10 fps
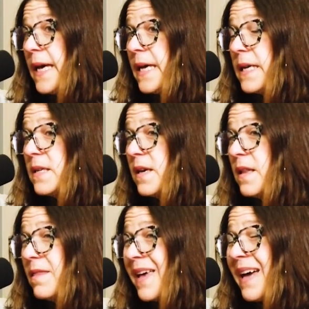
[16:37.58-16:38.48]
And
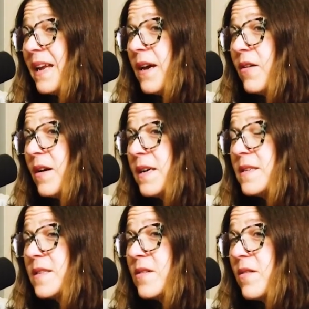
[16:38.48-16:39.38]
in that era,
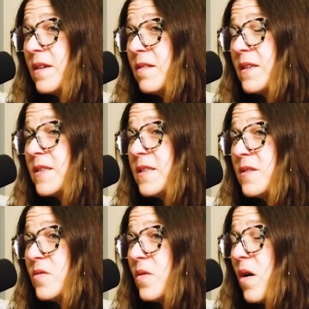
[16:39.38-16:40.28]
I started
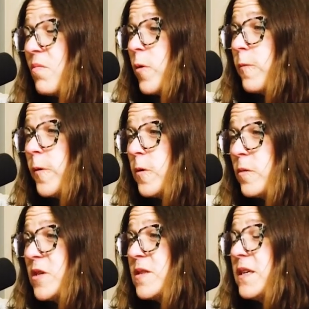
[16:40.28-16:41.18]
listening to a lot more
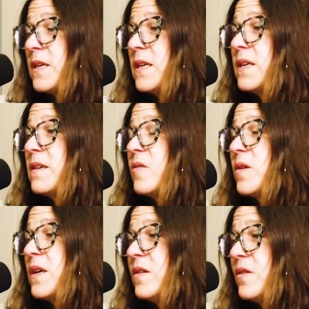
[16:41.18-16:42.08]
folk music and
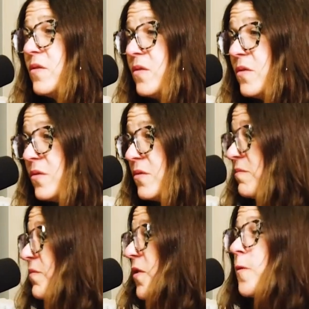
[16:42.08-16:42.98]
going
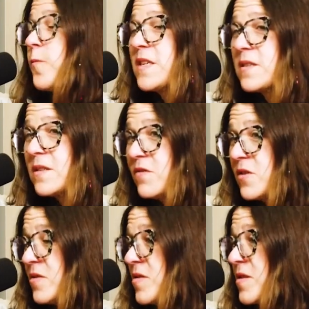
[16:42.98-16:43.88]
to folk
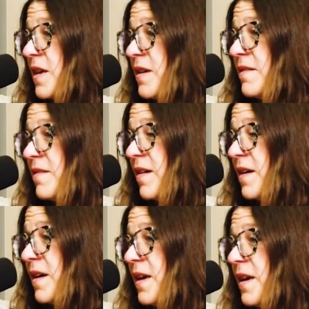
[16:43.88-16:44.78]
festivals. And
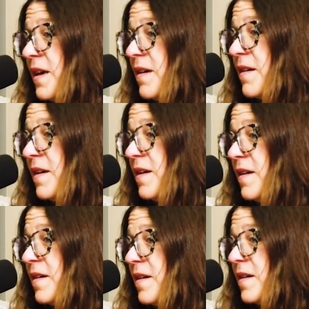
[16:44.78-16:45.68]
a
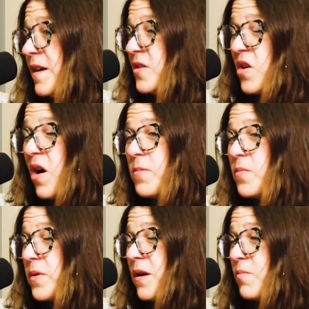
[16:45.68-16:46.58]

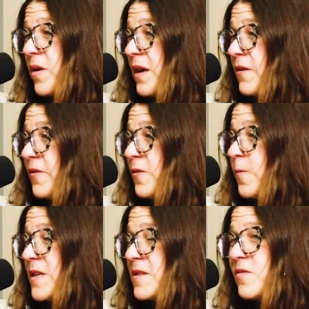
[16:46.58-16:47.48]
job opened up running a
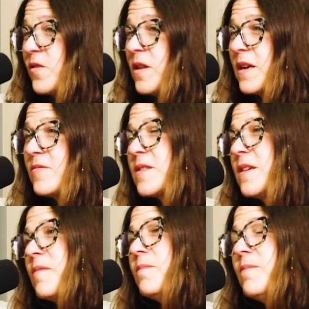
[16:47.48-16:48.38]
folk festival, and I
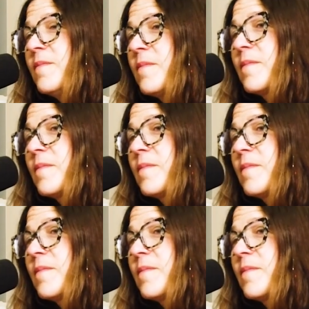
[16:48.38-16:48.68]
was like,